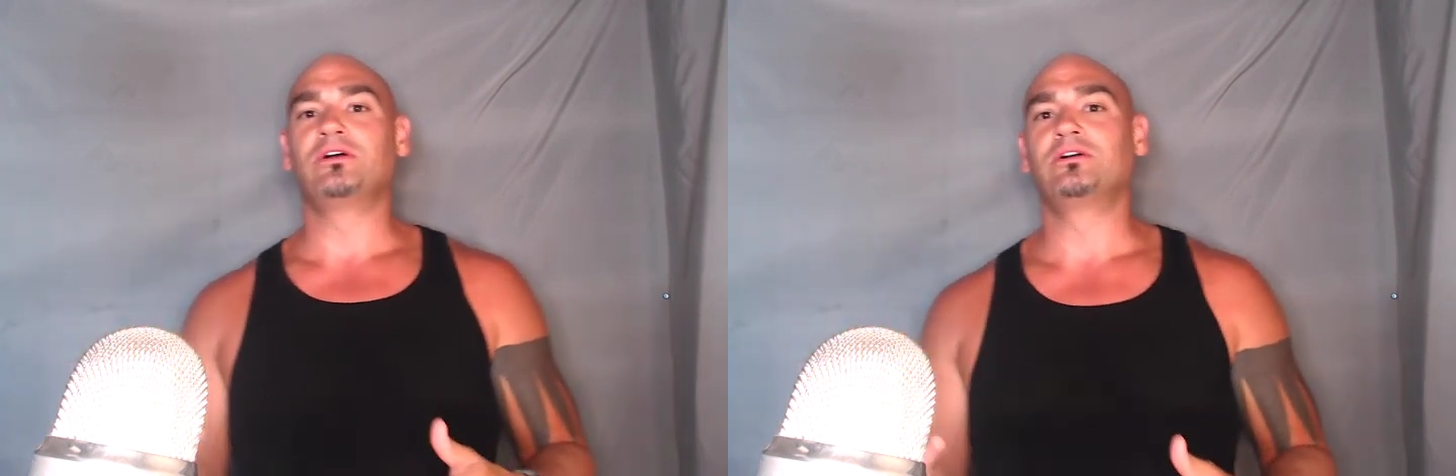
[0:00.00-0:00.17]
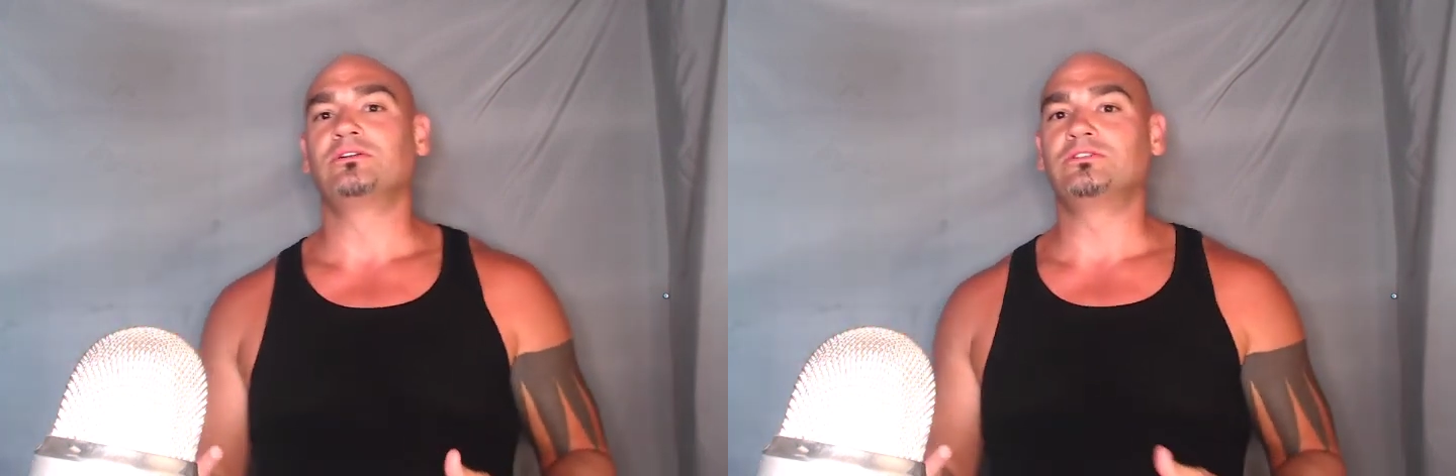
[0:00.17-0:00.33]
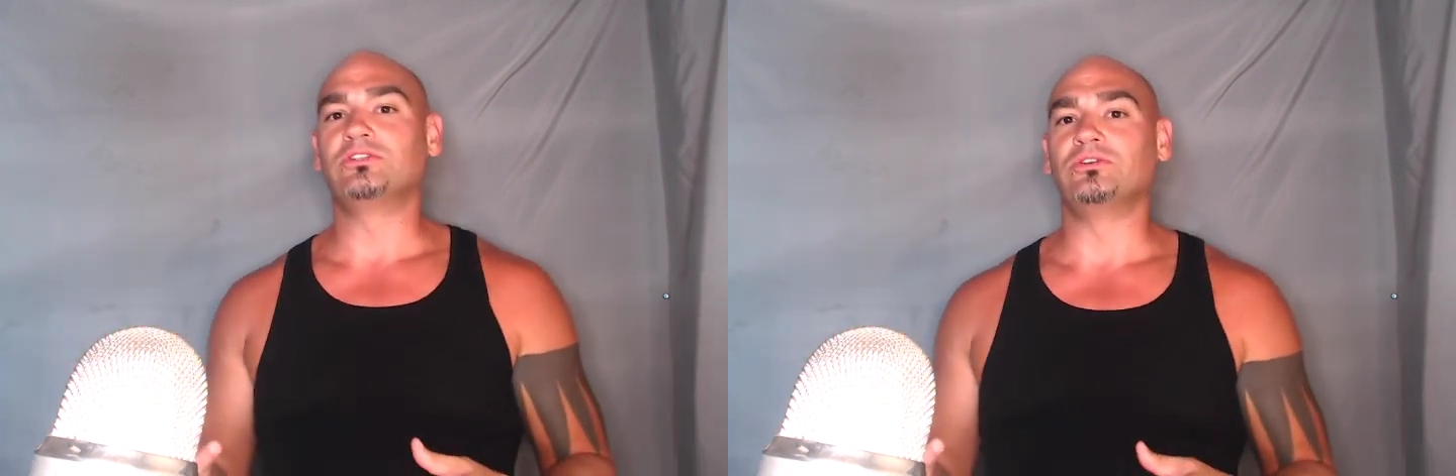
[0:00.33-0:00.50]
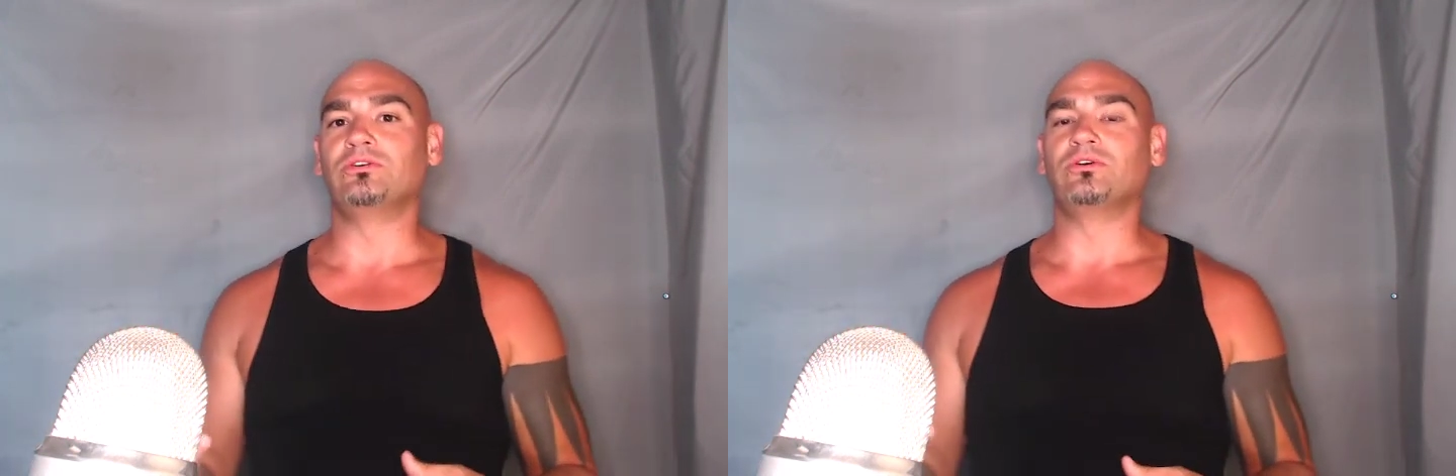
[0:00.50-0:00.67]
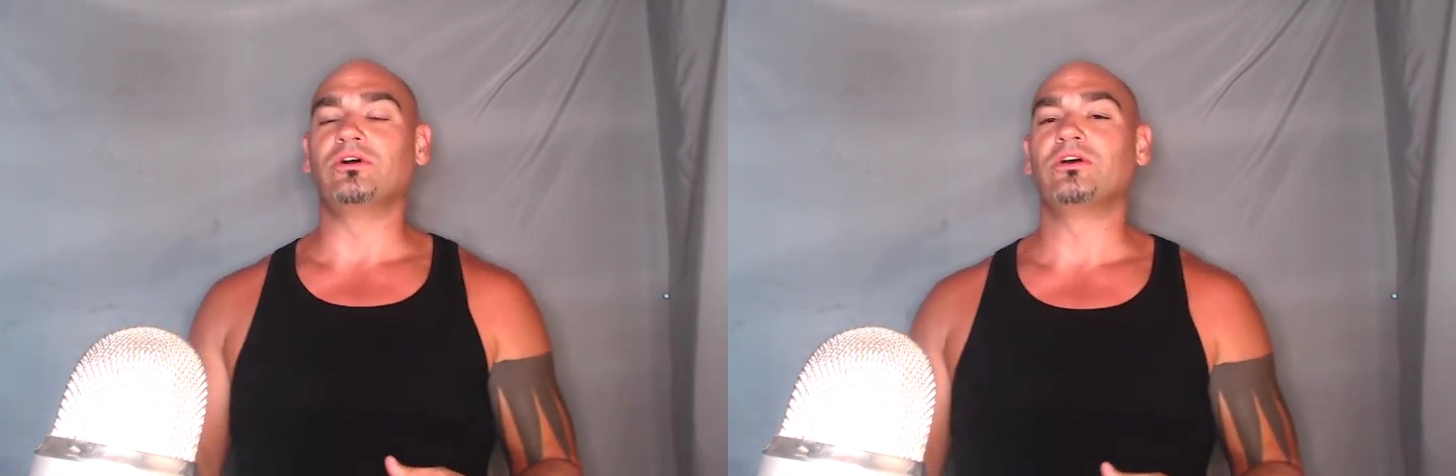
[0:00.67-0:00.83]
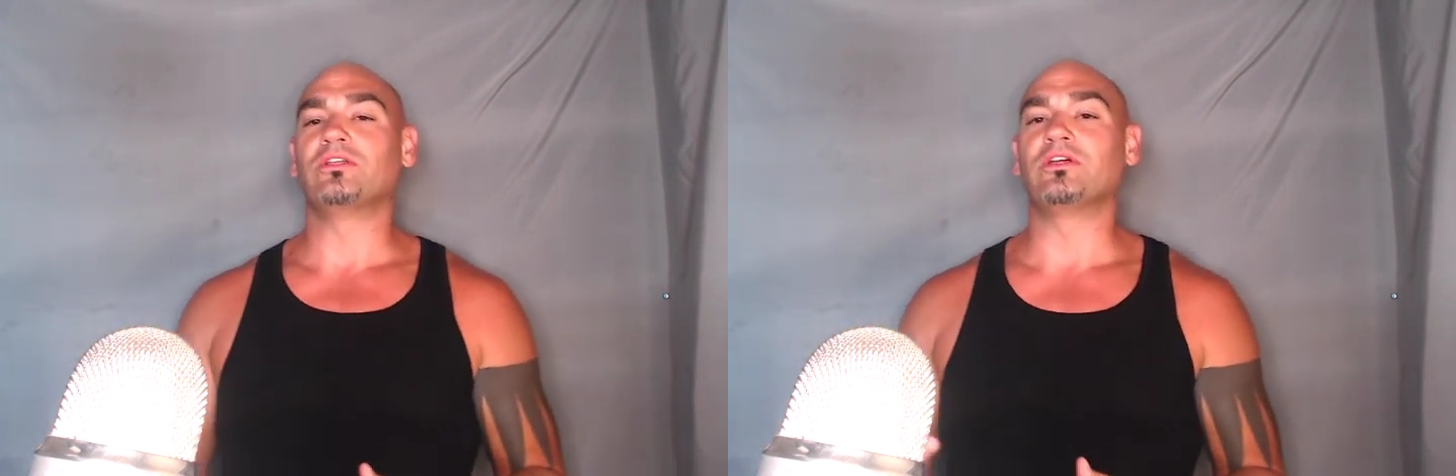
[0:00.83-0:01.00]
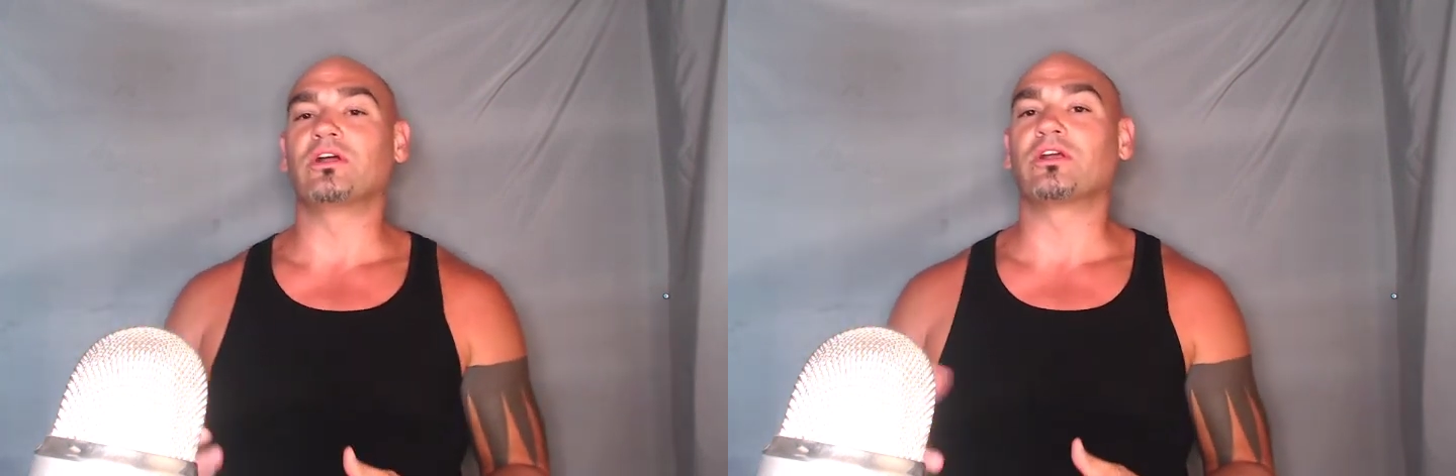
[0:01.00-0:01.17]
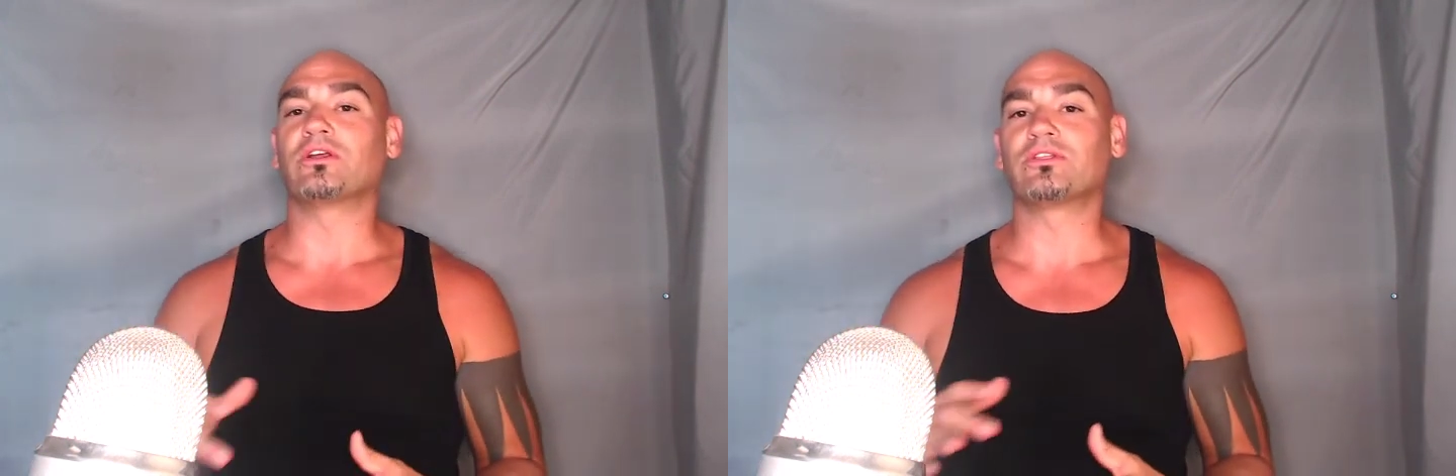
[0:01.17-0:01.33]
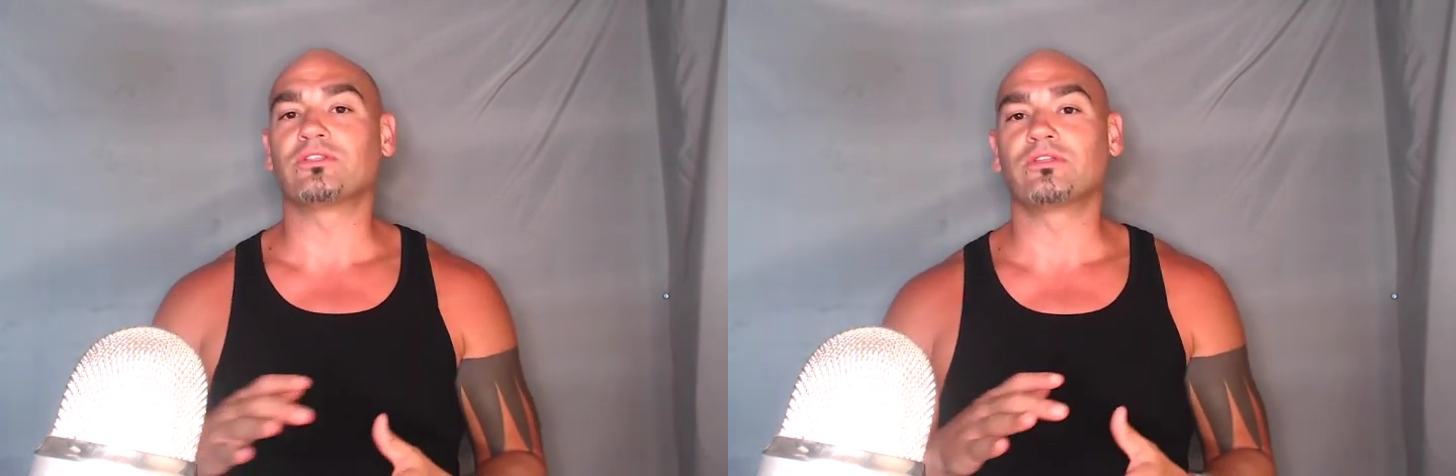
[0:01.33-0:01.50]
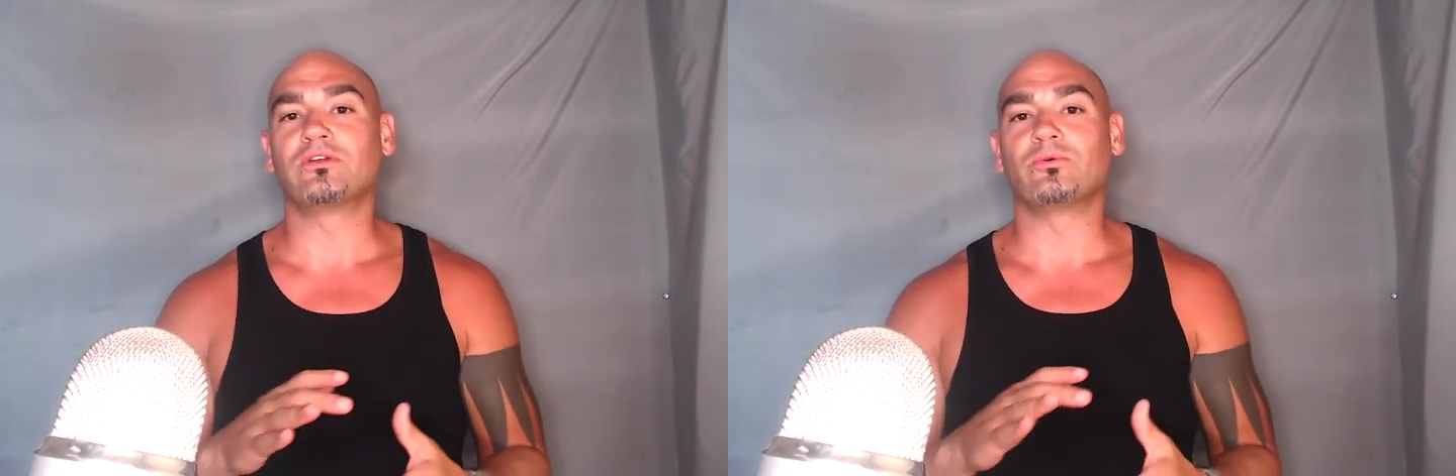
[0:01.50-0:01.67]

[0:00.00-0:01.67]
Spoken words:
to the earth